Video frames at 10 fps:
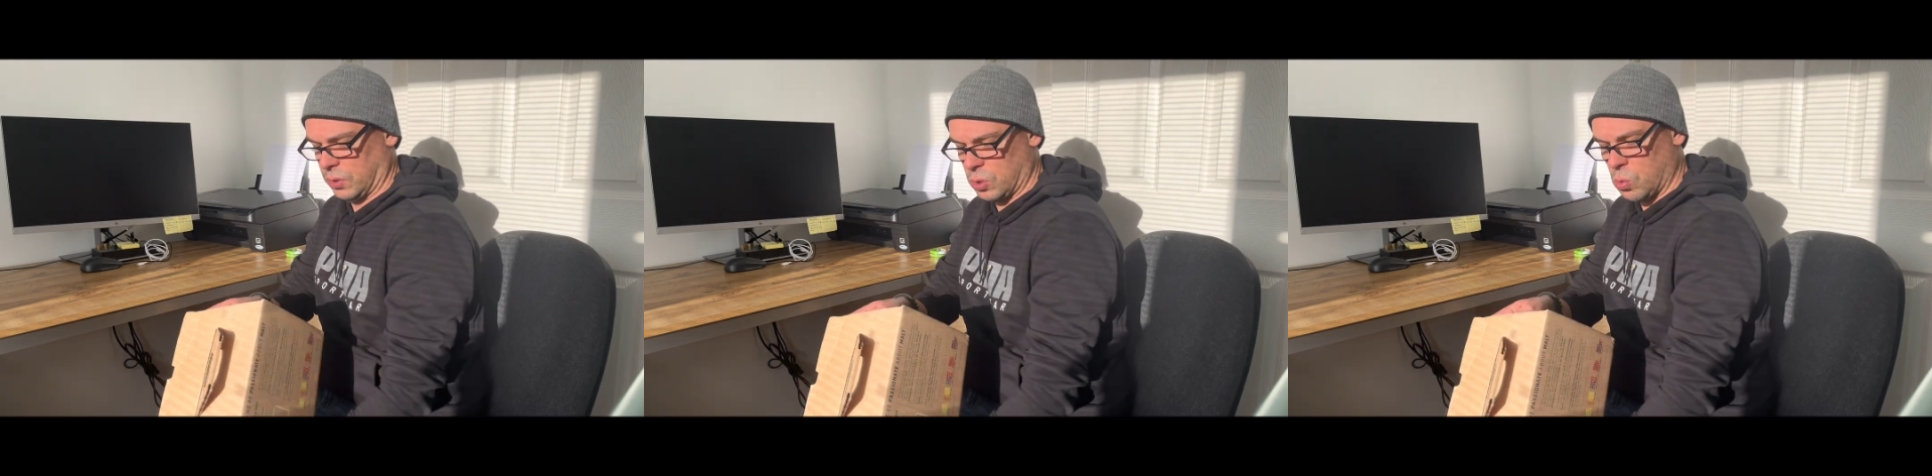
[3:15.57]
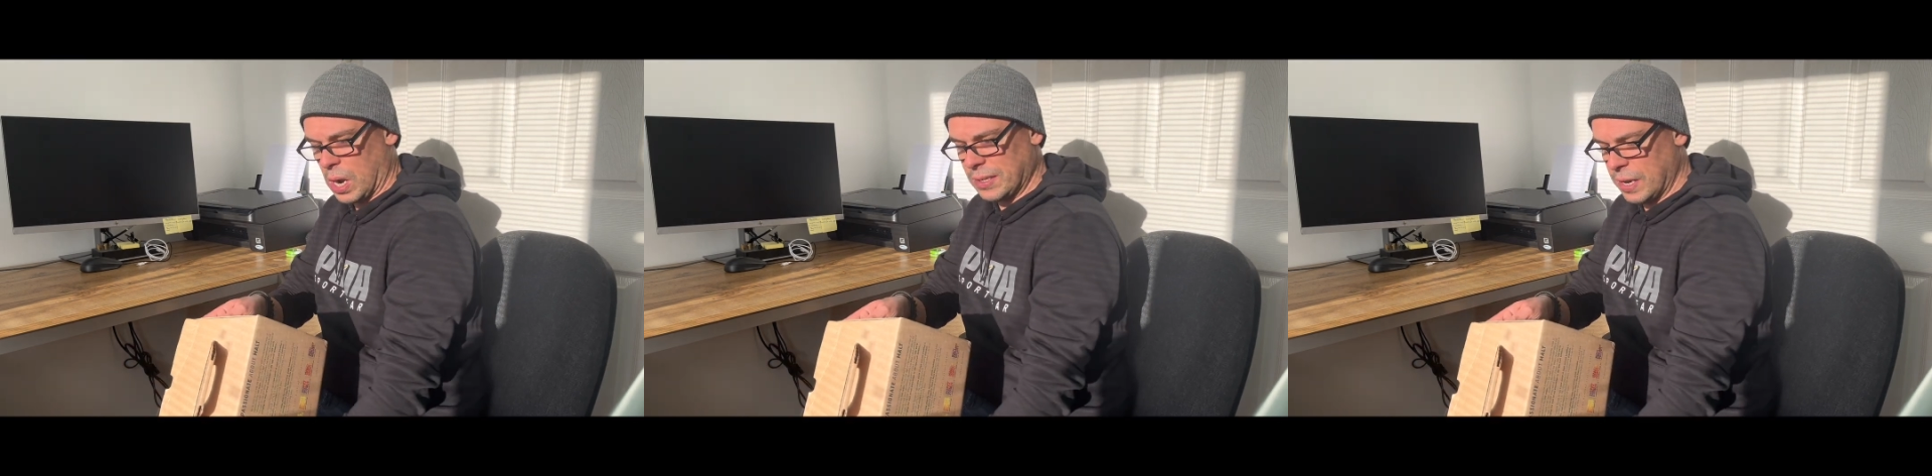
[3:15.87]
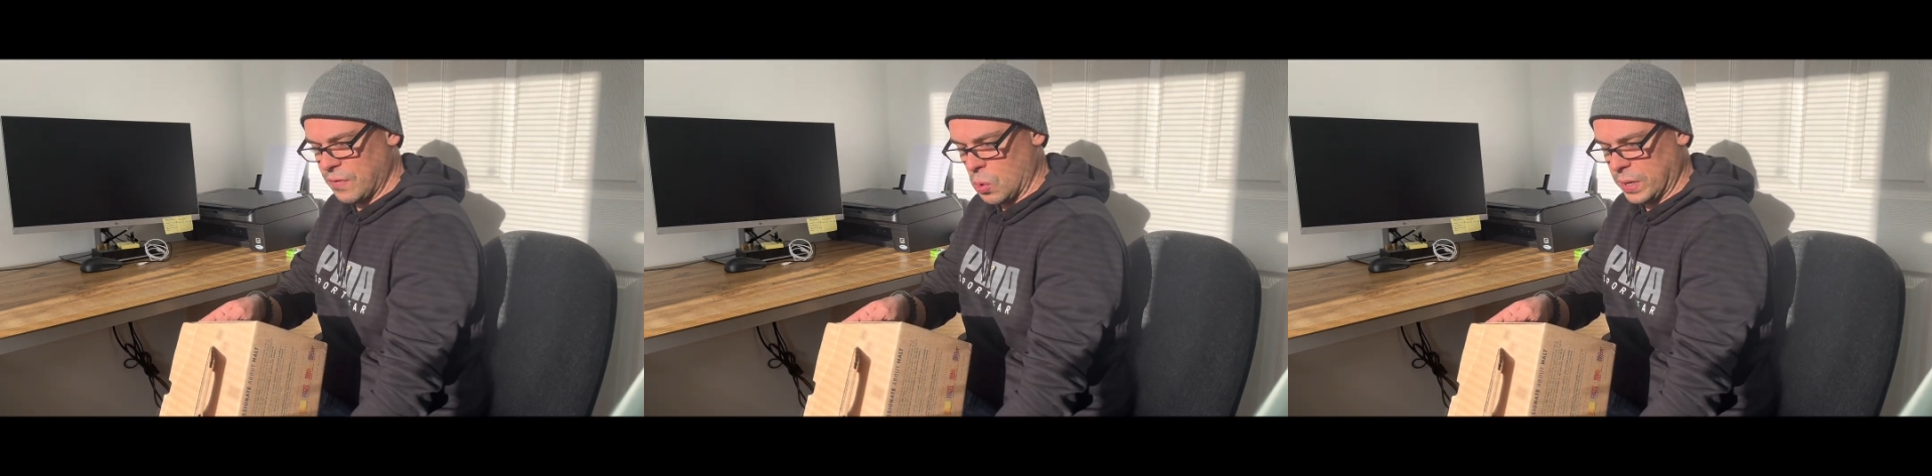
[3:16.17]
So I
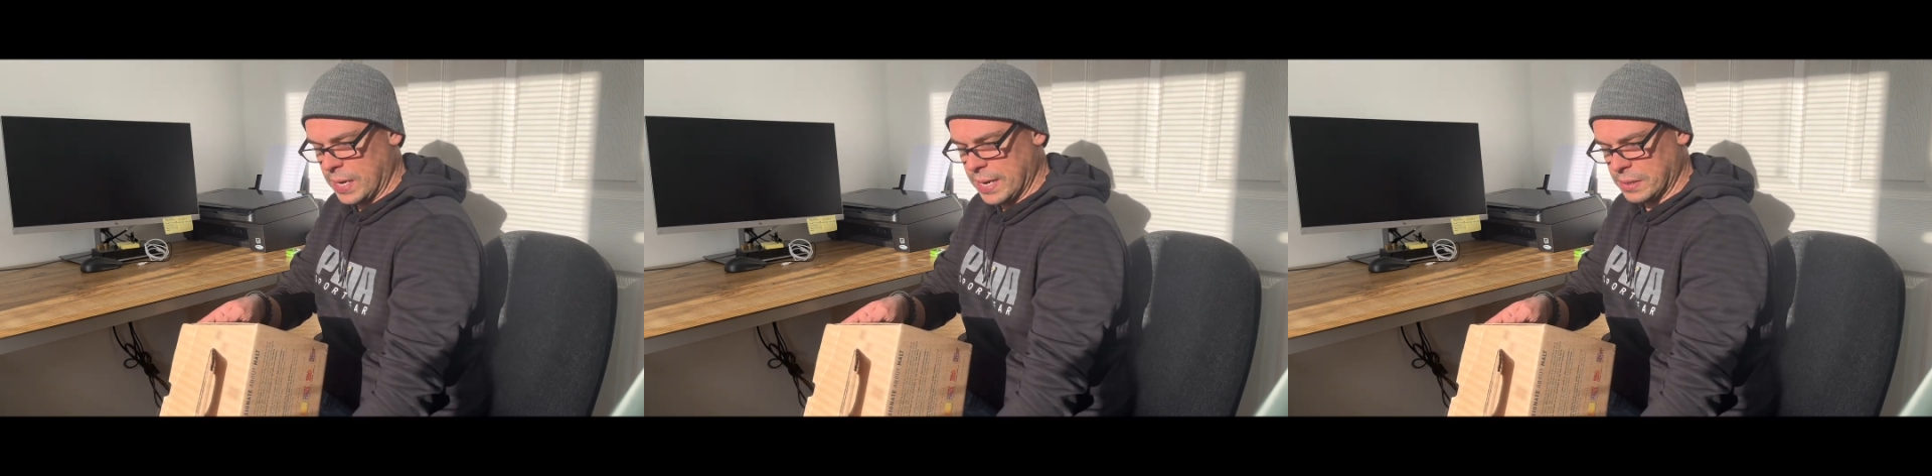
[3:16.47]
don't even know what it